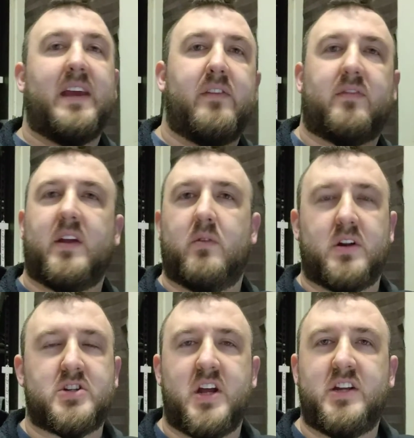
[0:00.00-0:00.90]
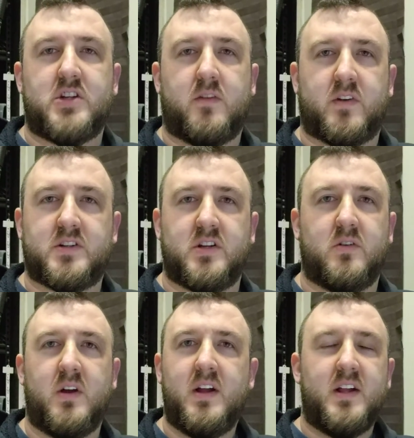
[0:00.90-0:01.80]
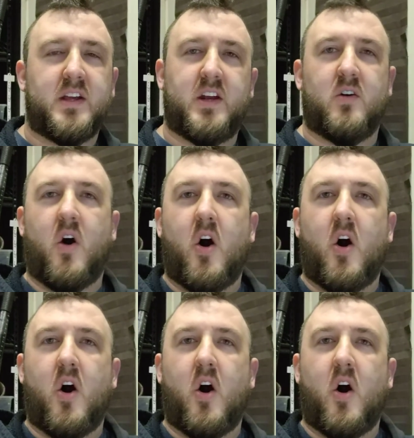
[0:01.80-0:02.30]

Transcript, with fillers: Even if they were to change over to, you know,